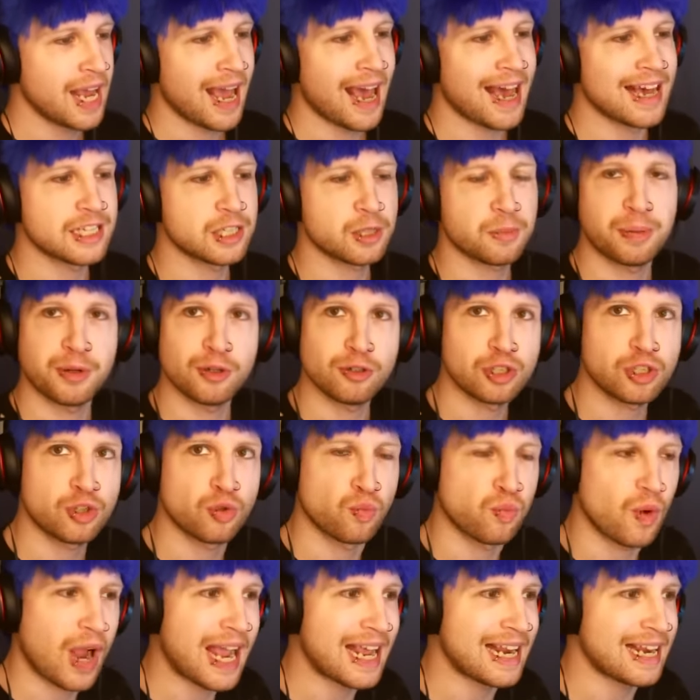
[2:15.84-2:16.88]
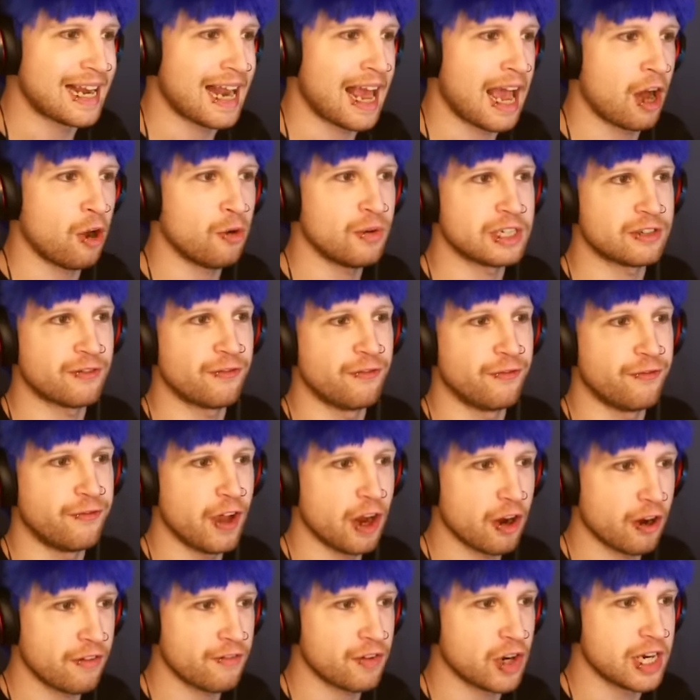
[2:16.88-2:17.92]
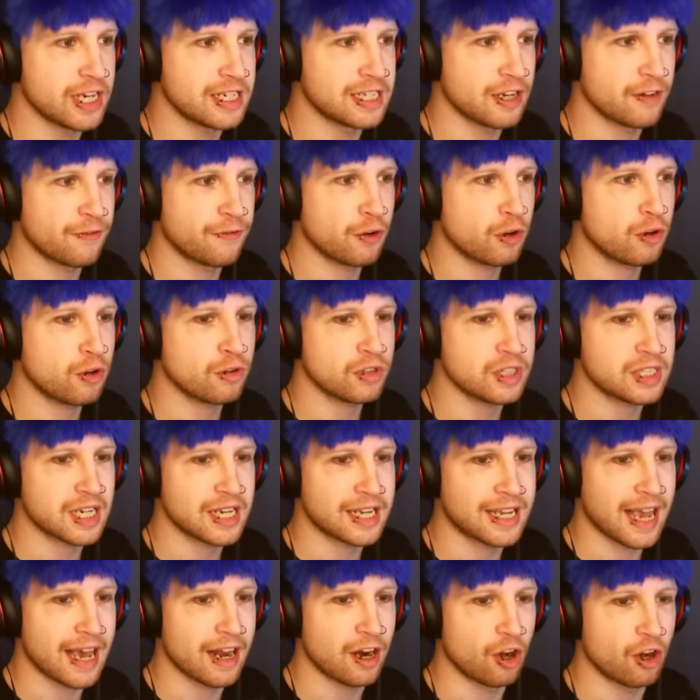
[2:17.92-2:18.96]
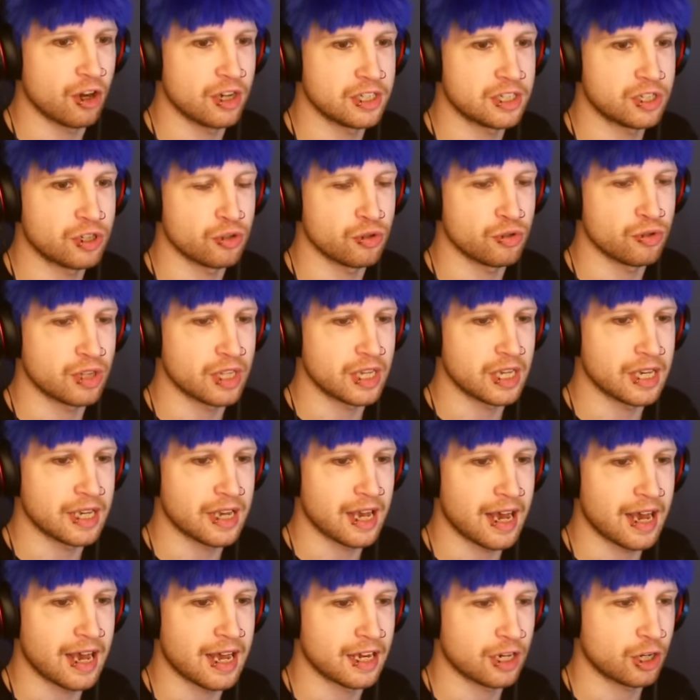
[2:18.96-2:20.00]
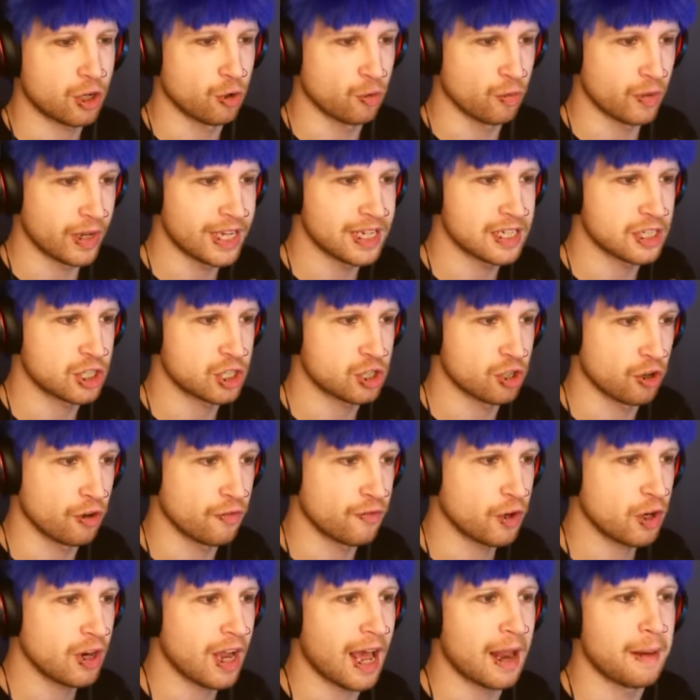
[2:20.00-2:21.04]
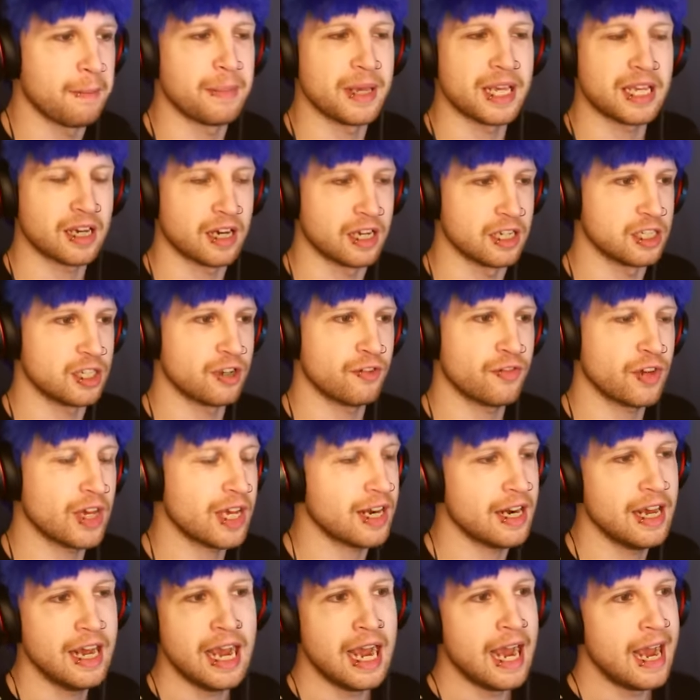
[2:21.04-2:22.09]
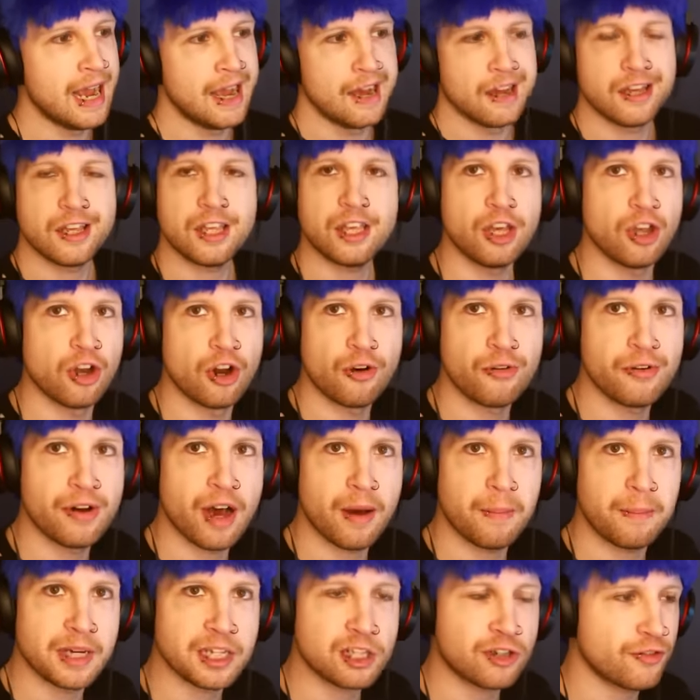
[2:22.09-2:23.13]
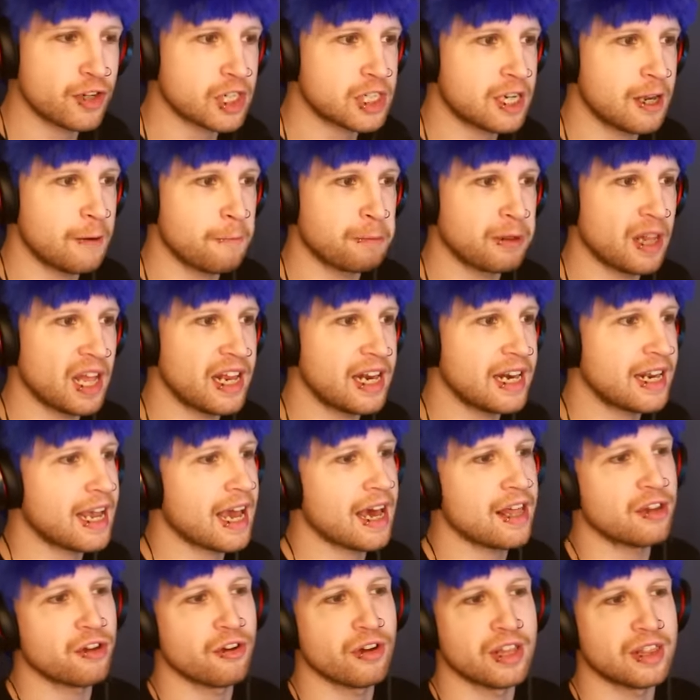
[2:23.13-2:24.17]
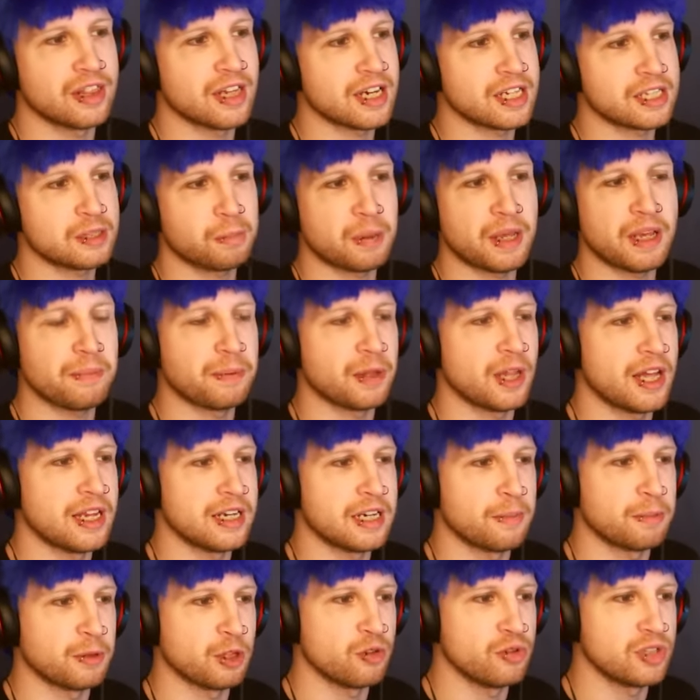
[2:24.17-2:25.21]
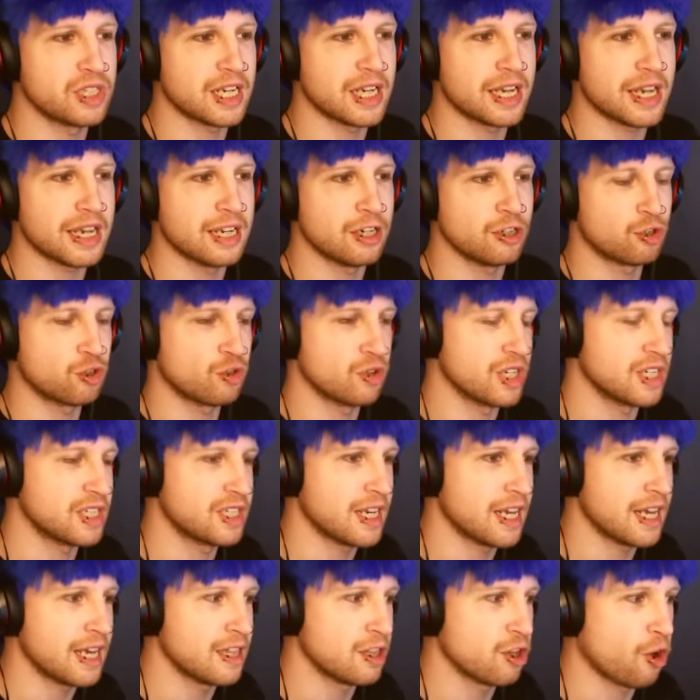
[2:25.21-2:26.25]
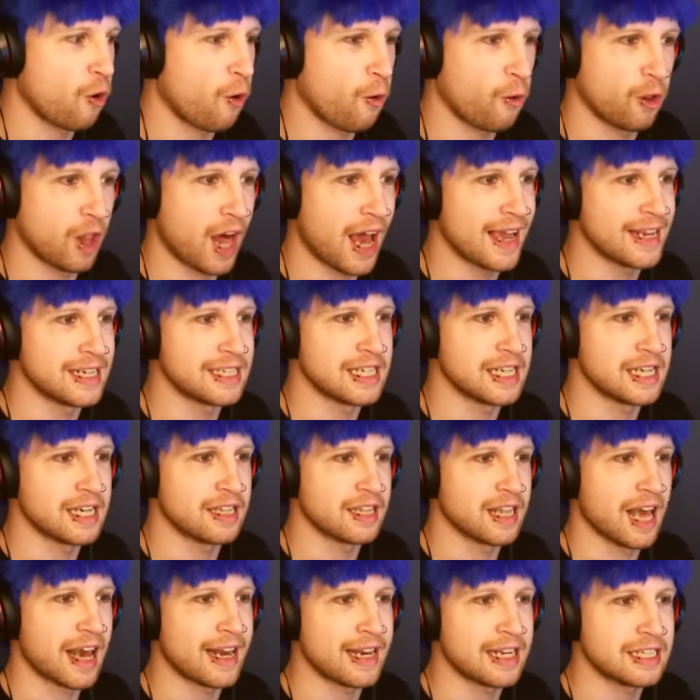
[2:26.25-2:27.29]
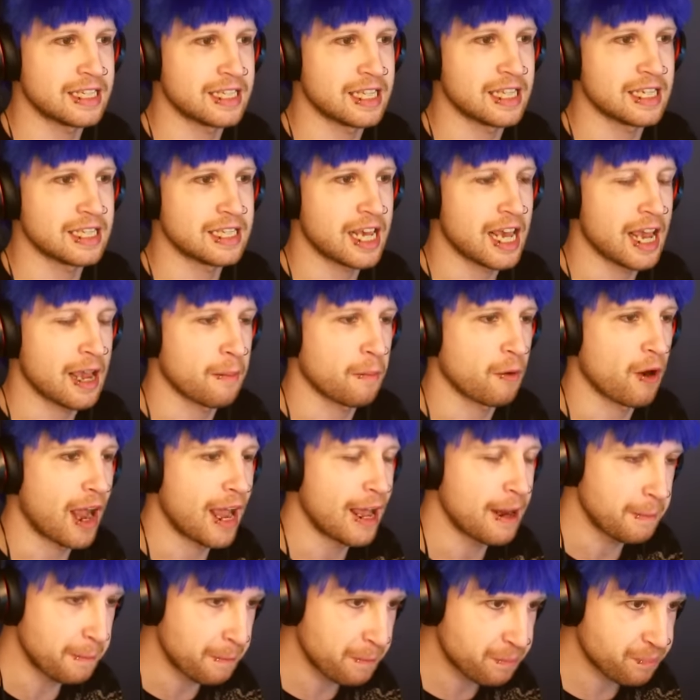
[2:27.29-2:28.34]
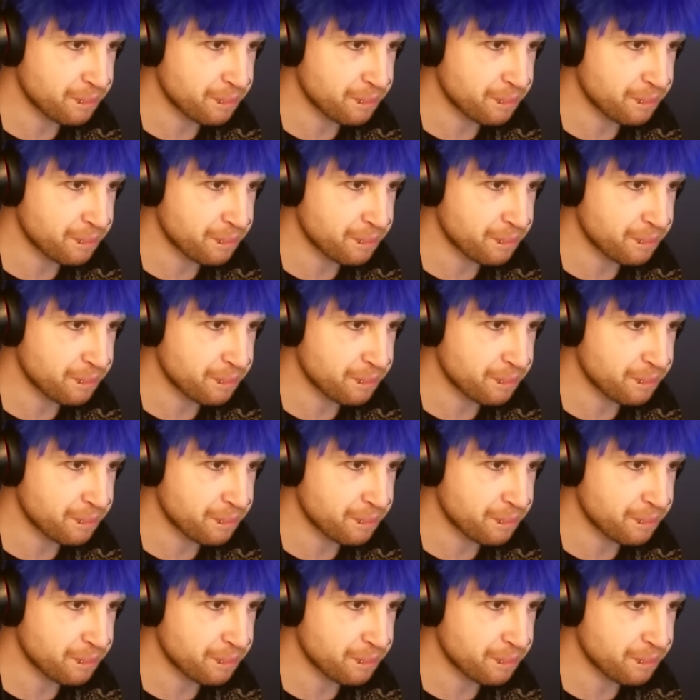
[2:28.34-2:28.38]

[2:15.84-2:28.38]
As opposed to right now, it's very, very difficult to get onto the uh, Korean server, and because of it, you know, not much of us can play together, and thus people end up losing interest in the whole idea that is this game, right?